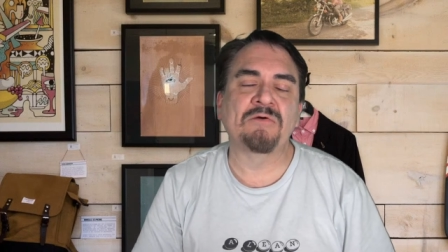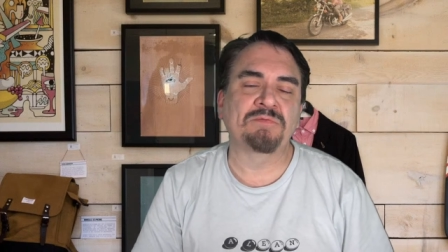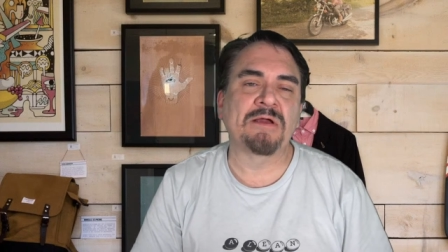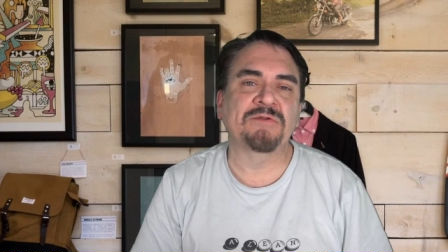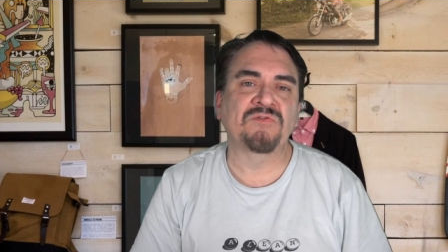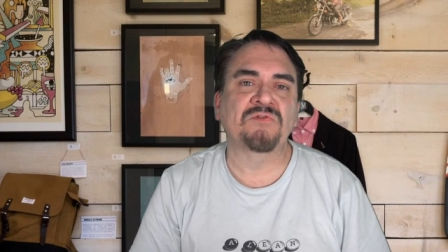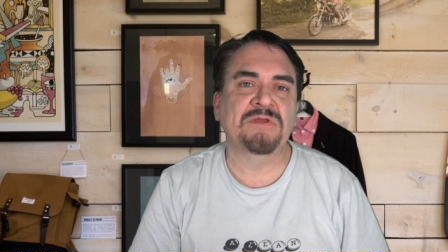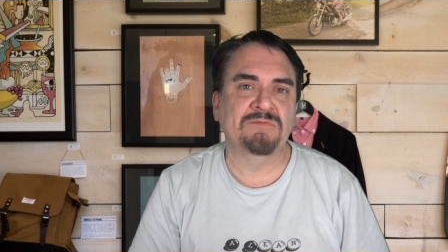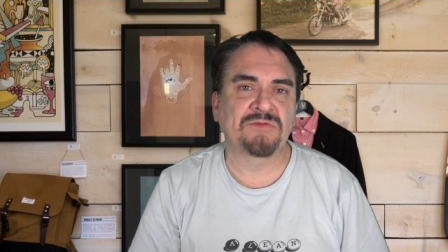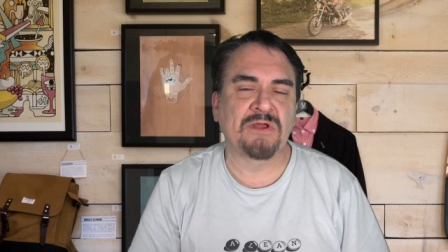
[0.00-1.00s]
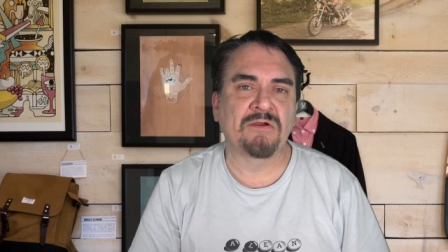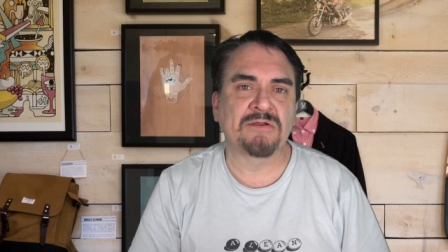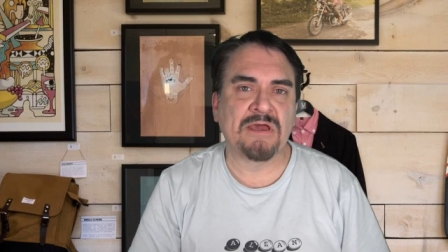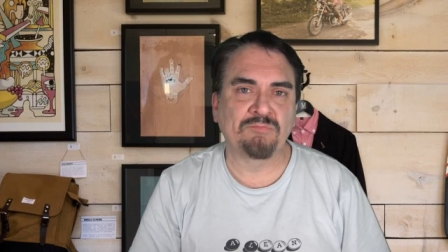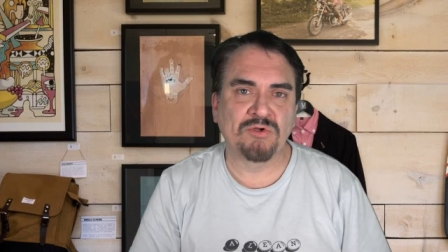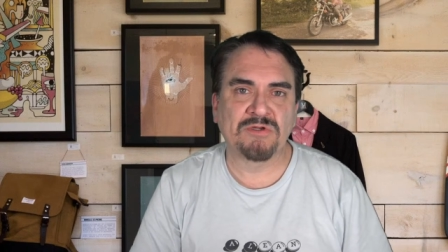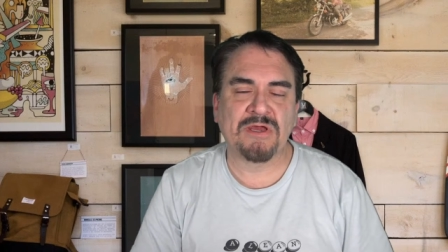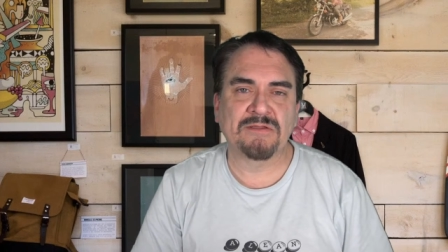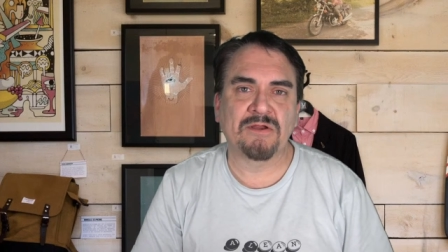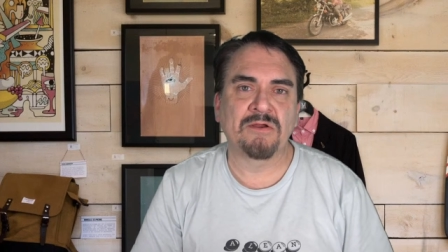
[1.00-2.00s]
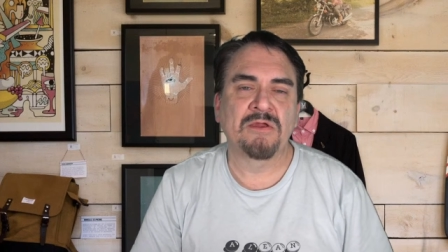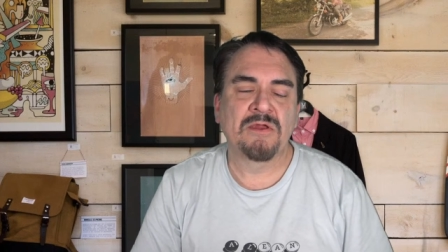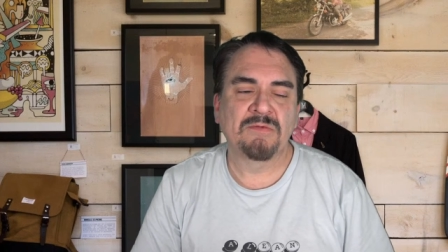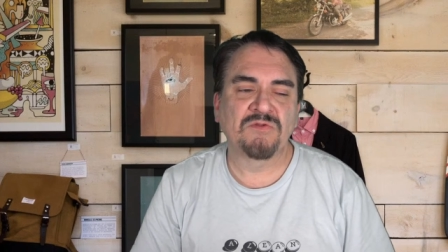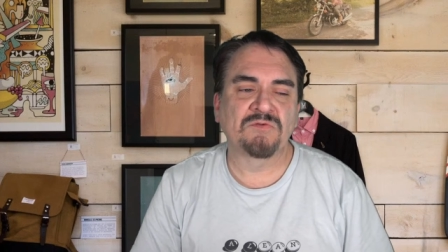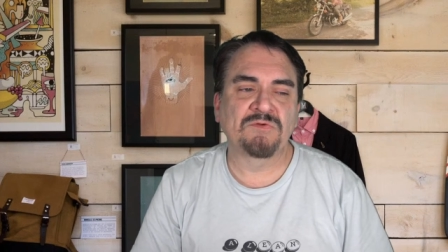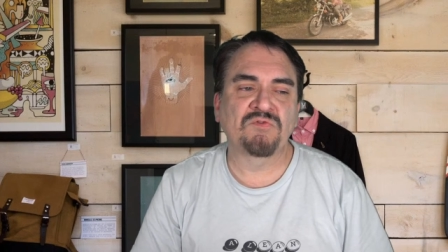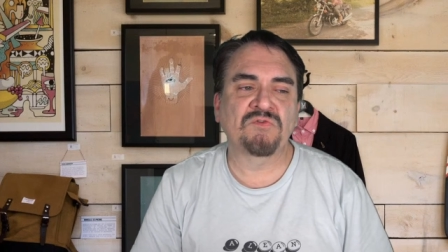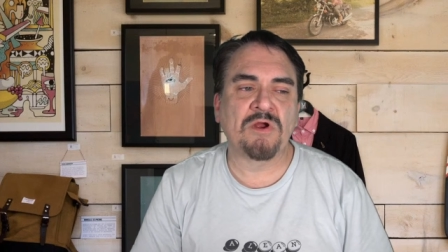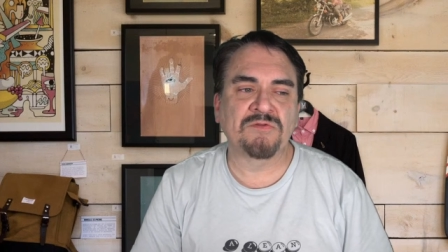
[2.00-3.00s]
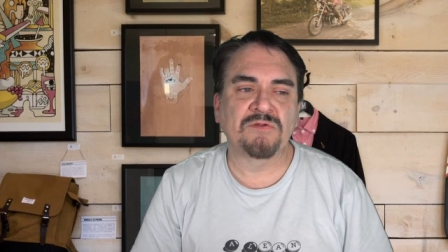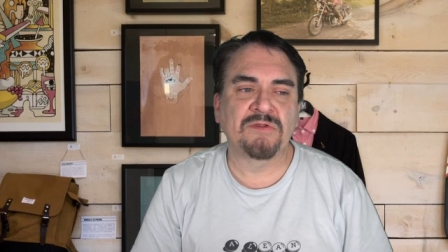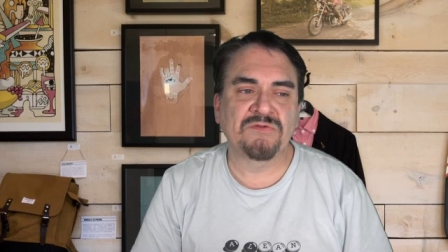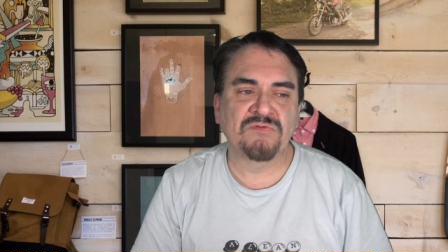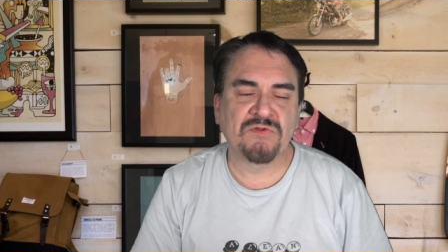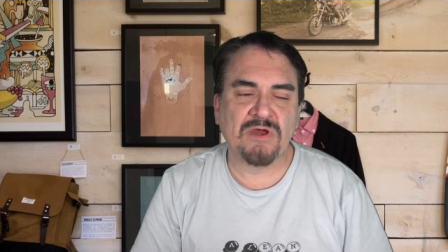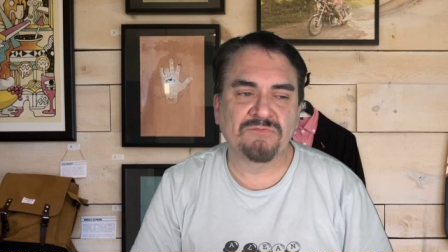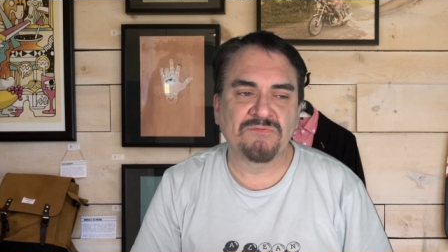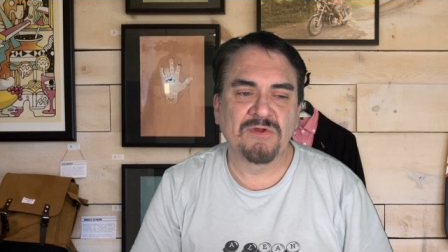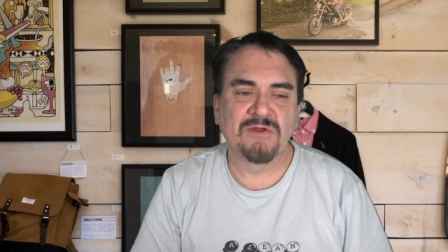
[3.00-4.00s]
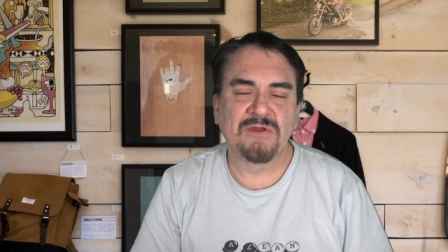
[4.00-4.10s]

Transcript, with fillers: I would probably just leave it there and not put it on there, because if you start to list stuff,